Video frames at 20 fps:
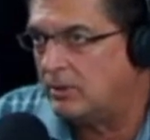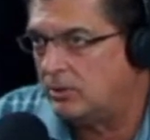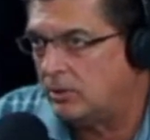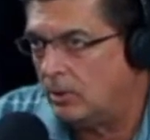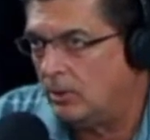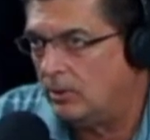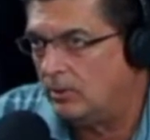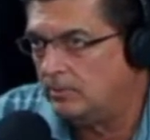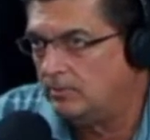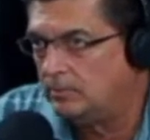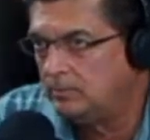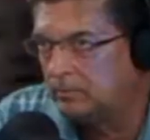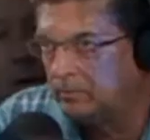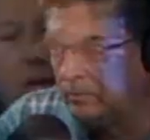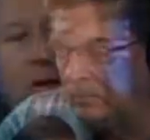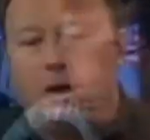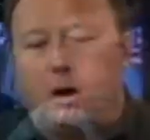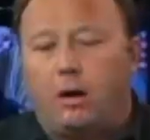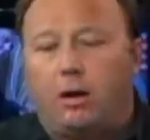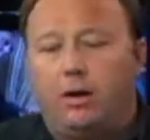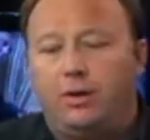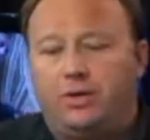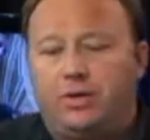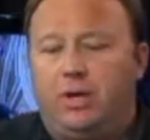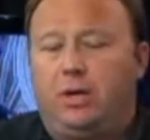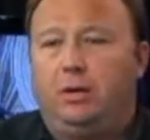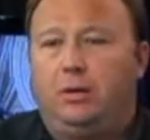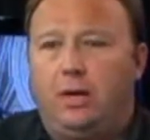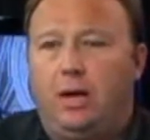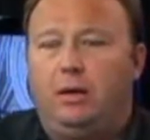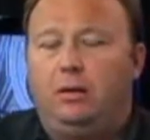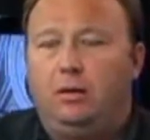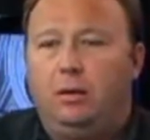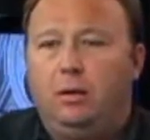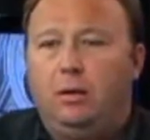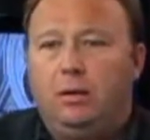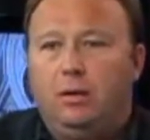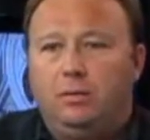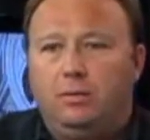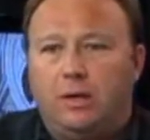But I do find it encouraging that
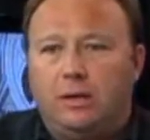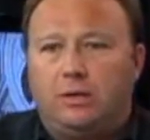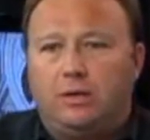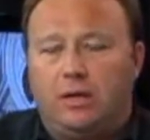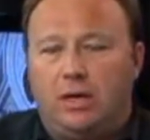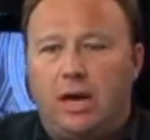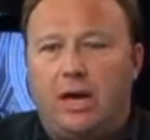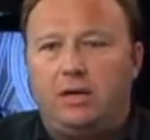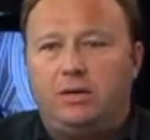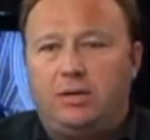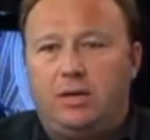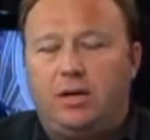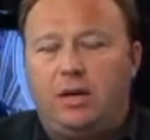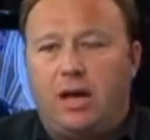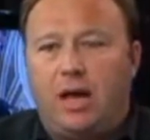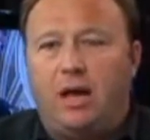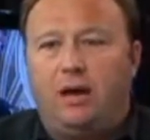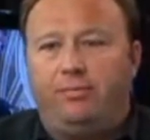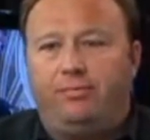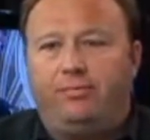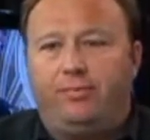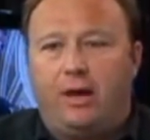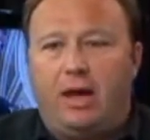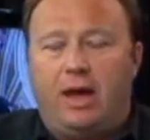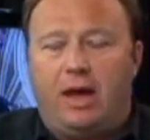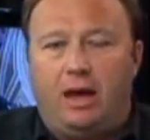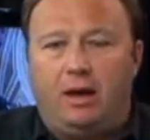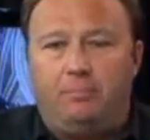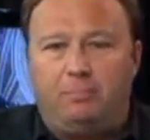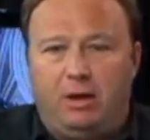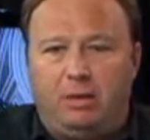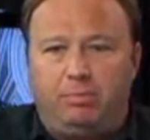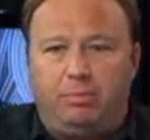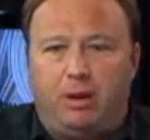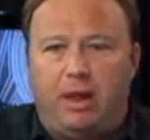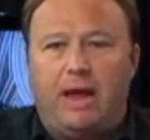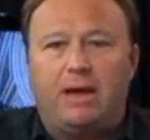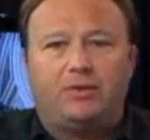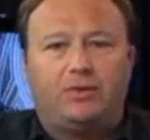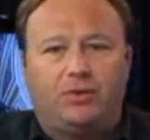the ATF
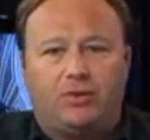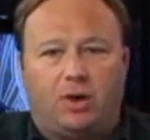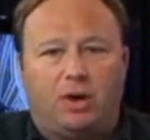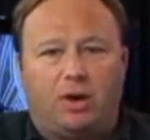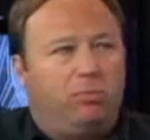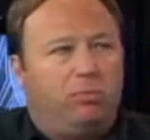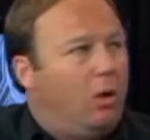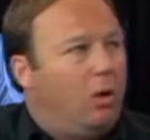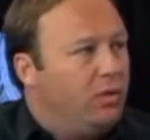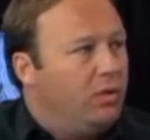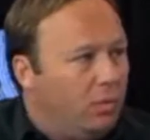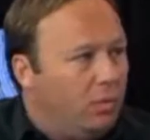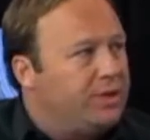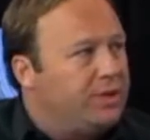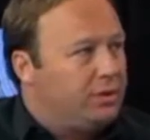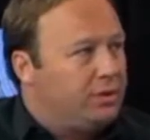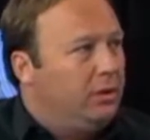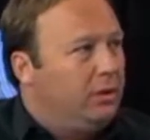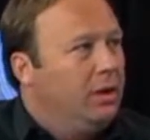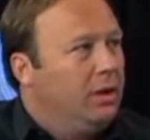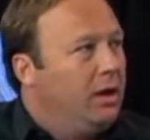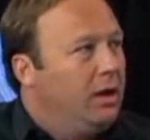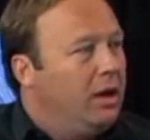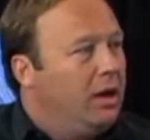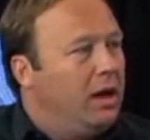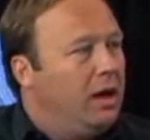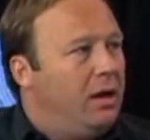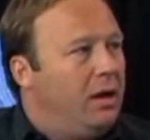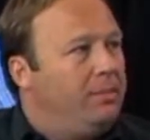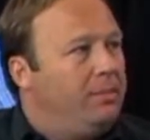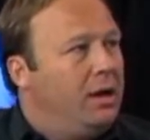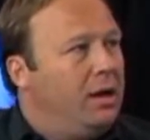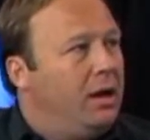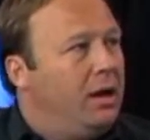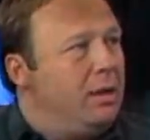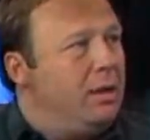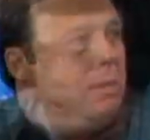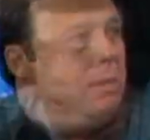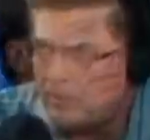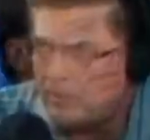people actually started blowing the whistle. Of course,
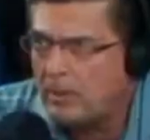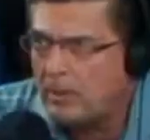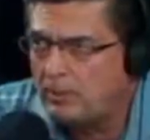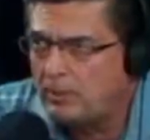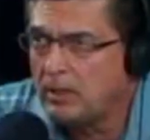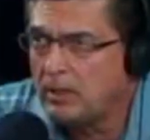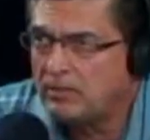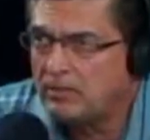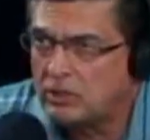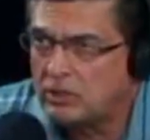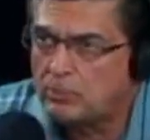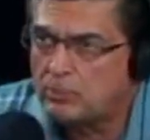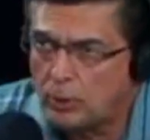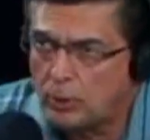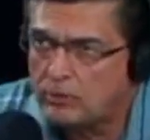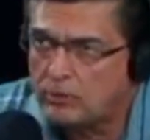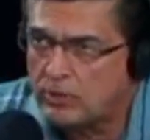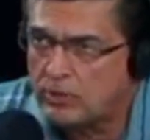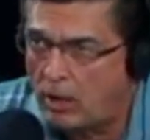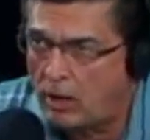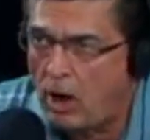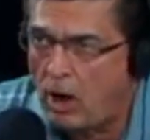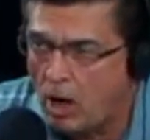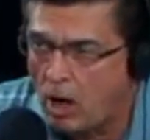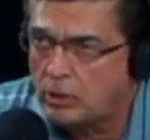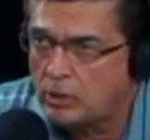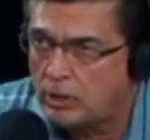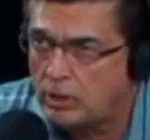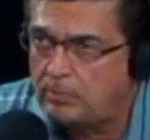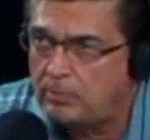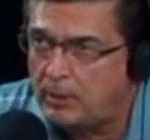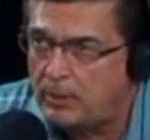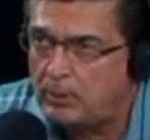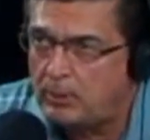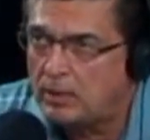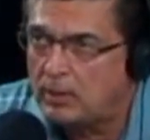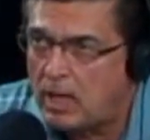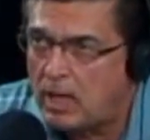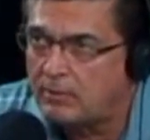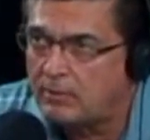good people. This proves there are good people
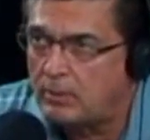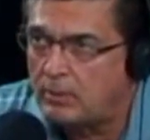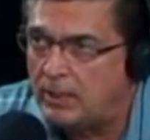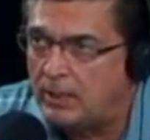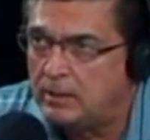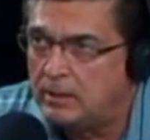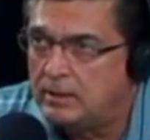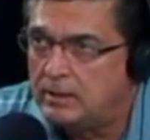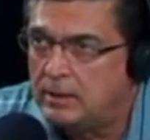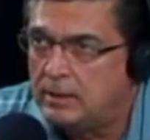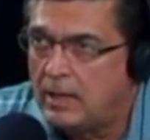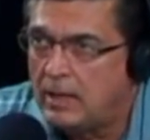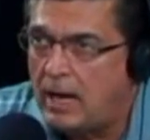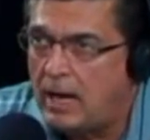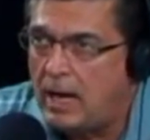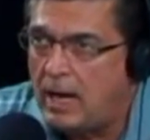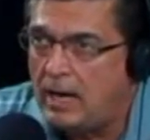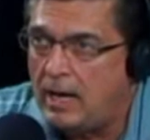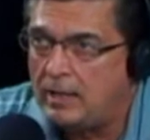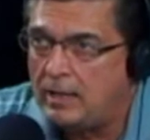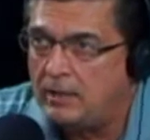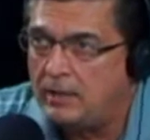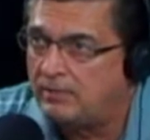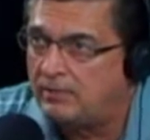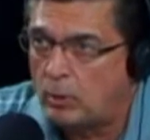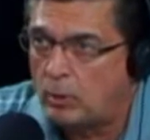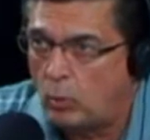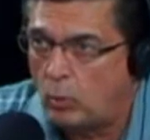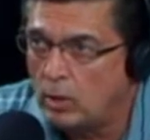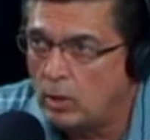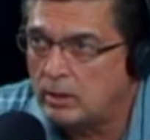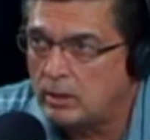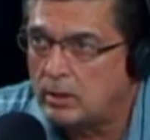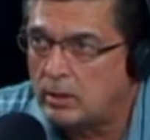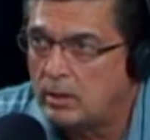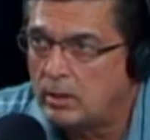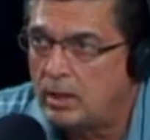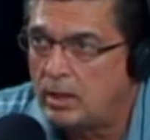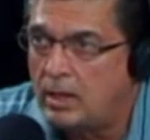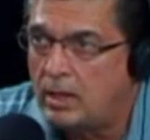in government, and if there weren't,
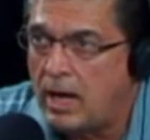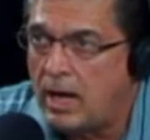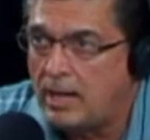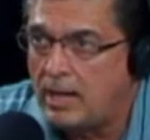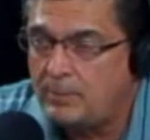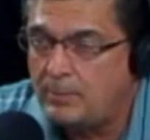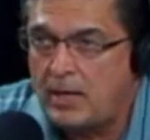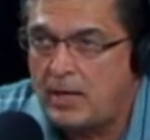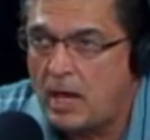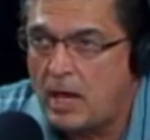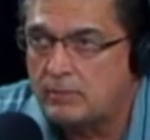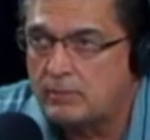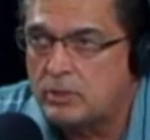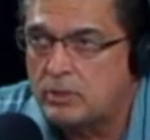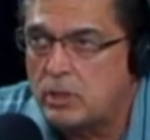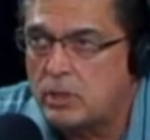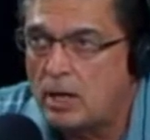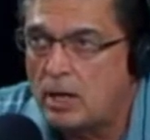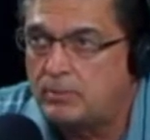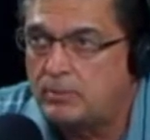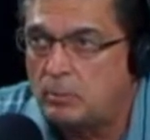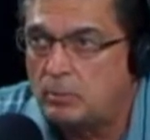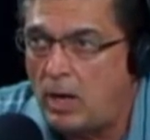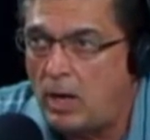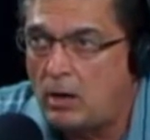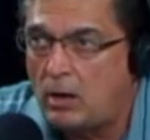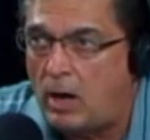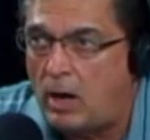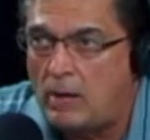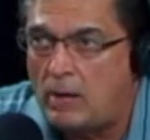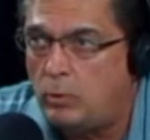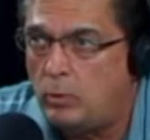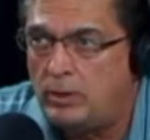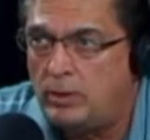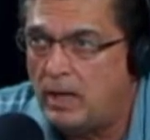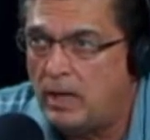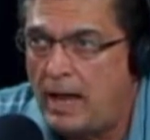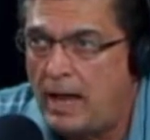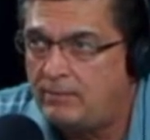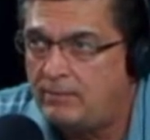I'd be out of a job tomorrow. I
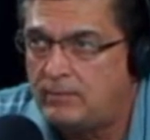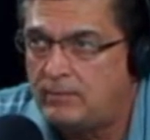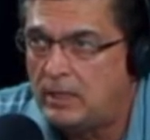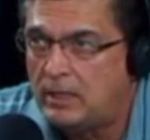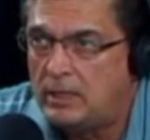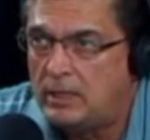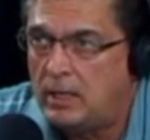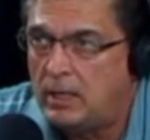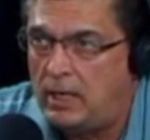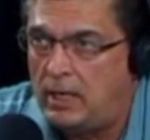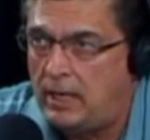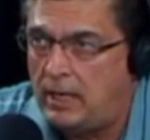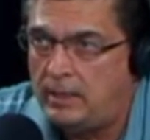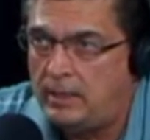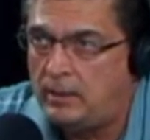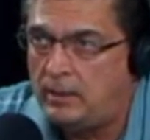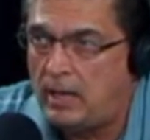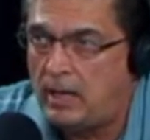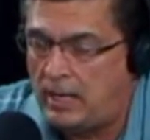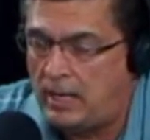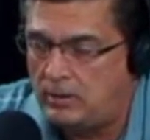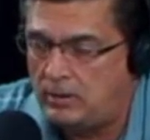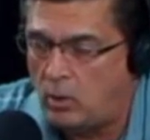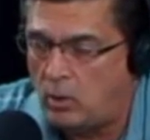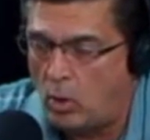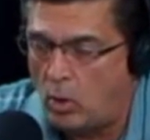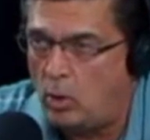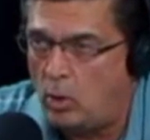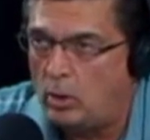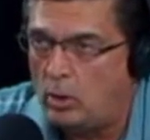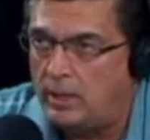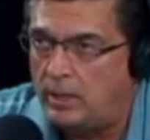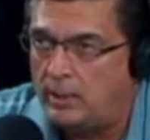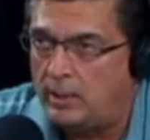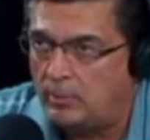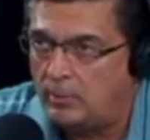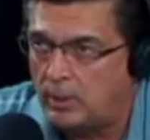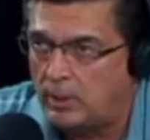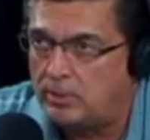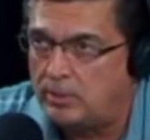wouldn't have a goal and a
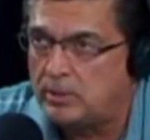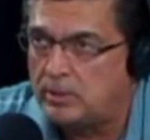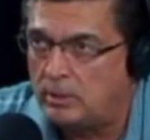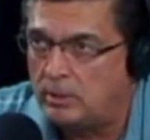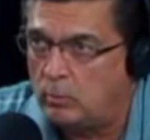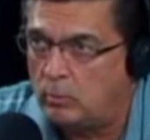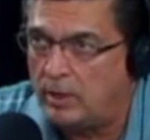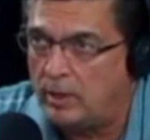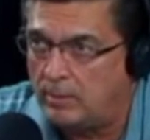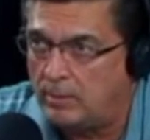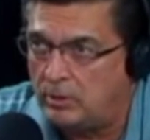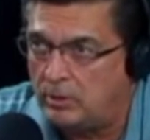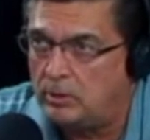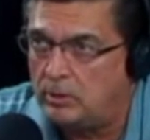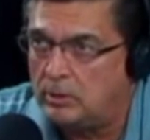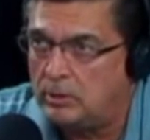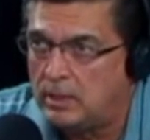purpose in what I'm doing.